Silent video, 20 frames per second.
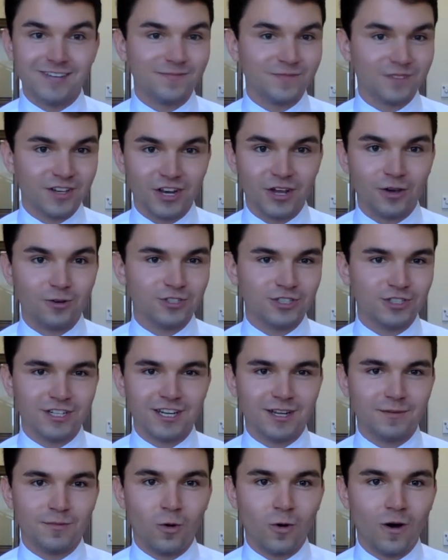Kenosha,
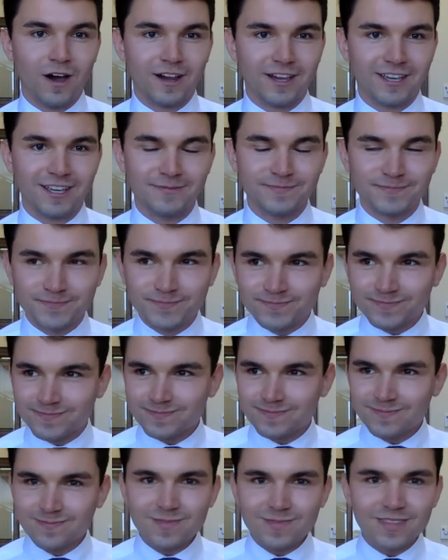and Milwaukee?
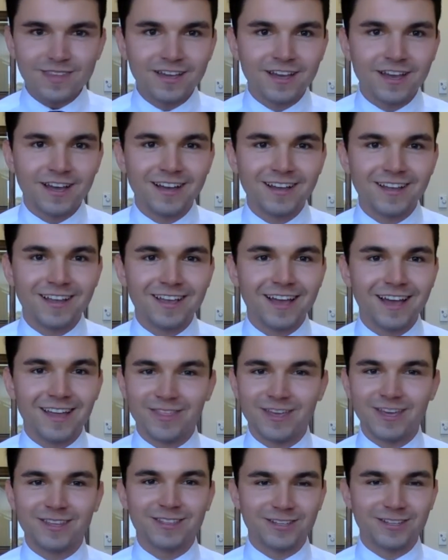I
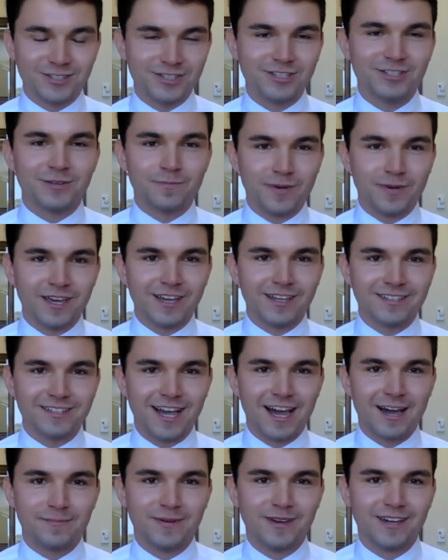think this is a big
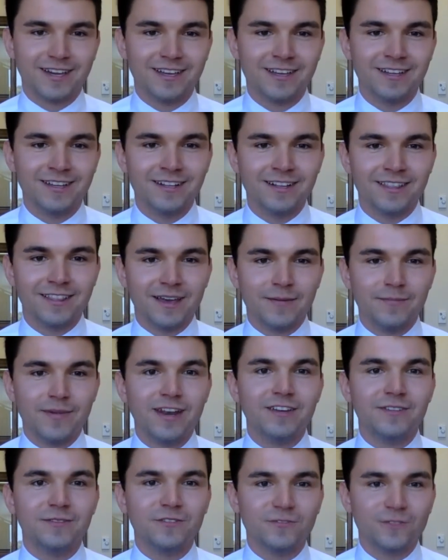topic that
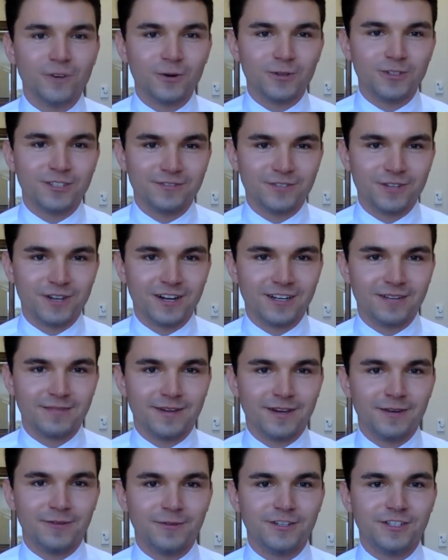many folks have talked
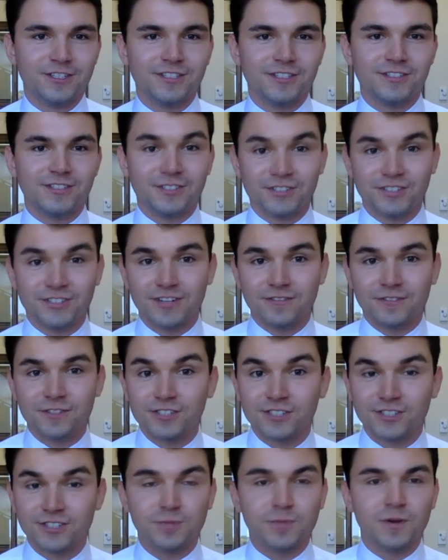about, which is the city of
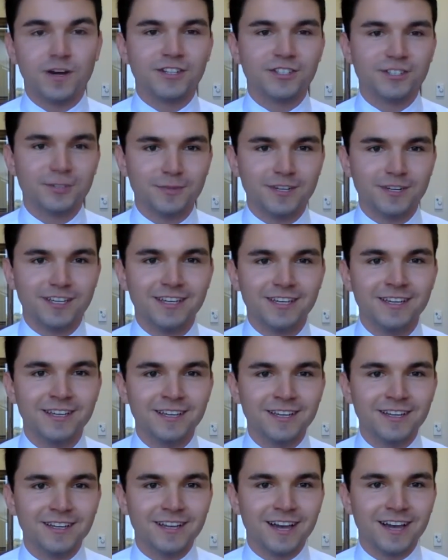Racine's proximity
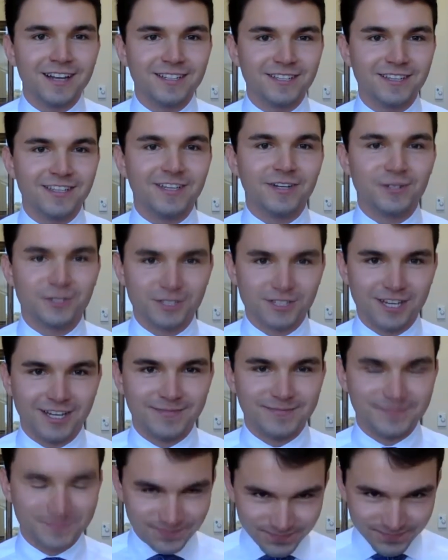to the interstate.
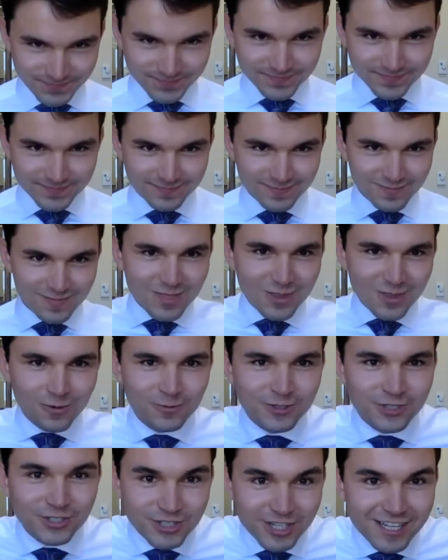
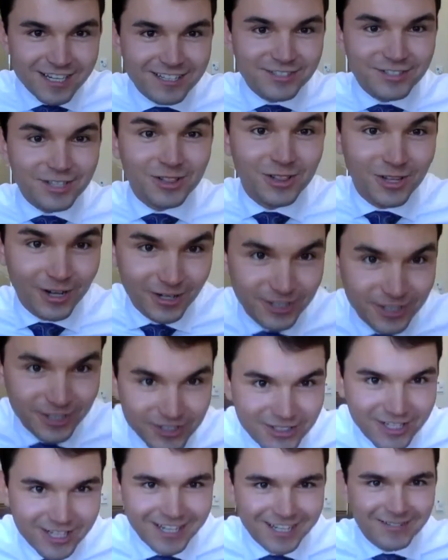Racine is the
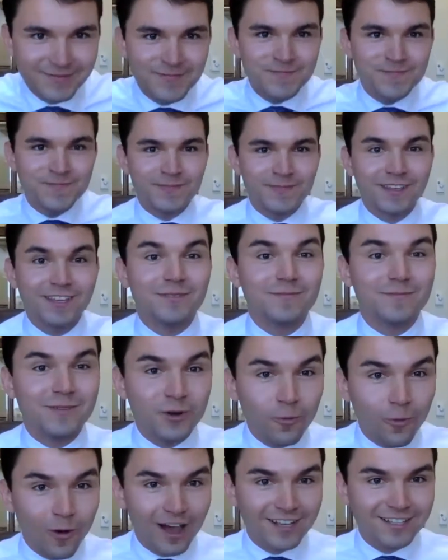largest city in the
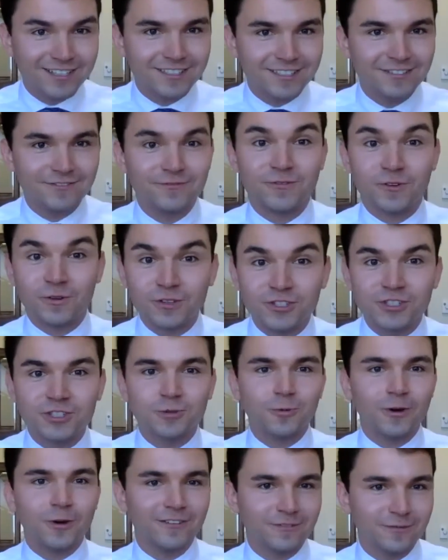Midwest, furthest
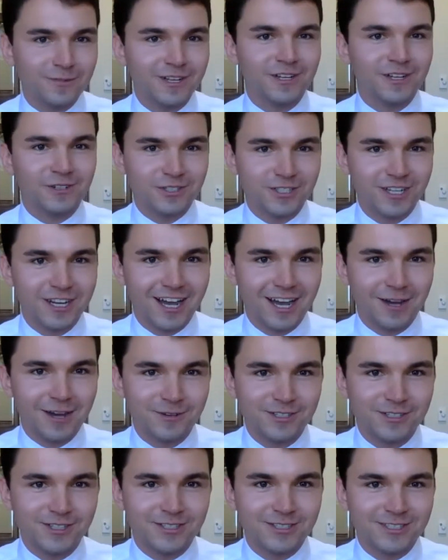away from an interstate
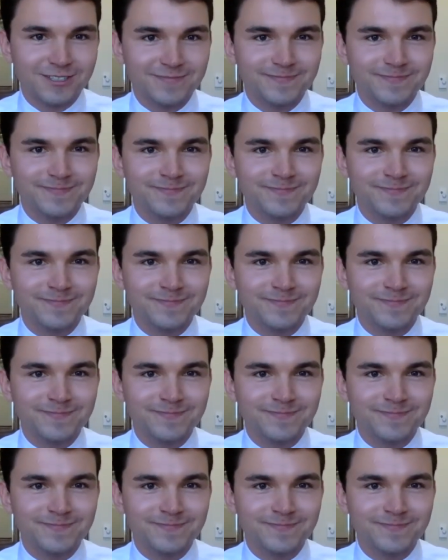highway system.